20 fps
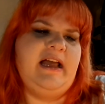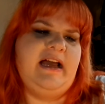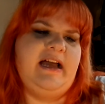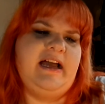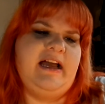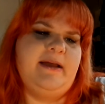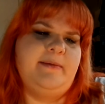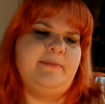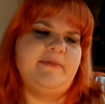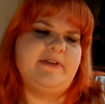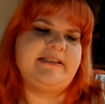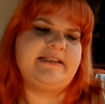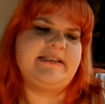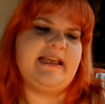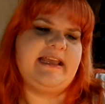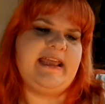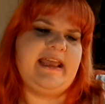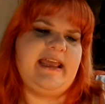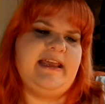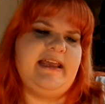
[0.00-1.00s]
Looks
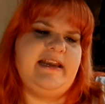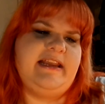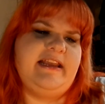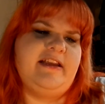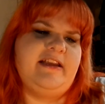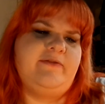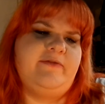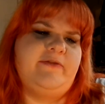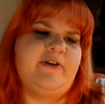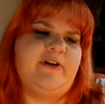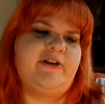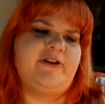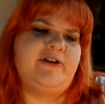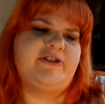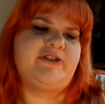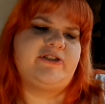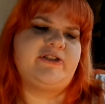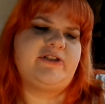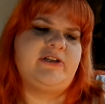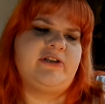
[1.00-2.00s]
like an
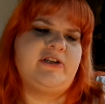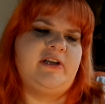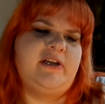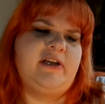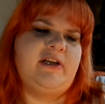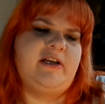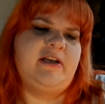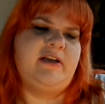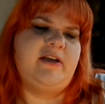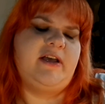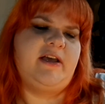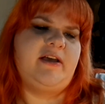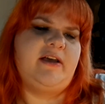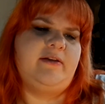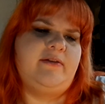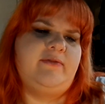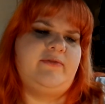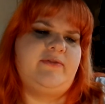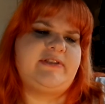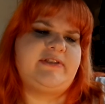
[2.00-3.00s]
inverse
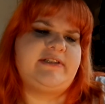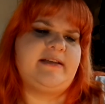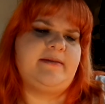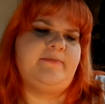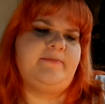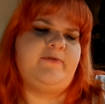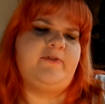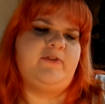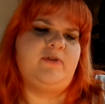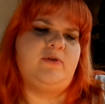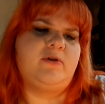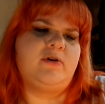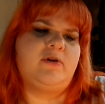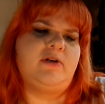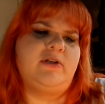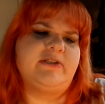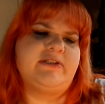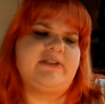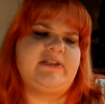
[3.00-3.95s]
of some floral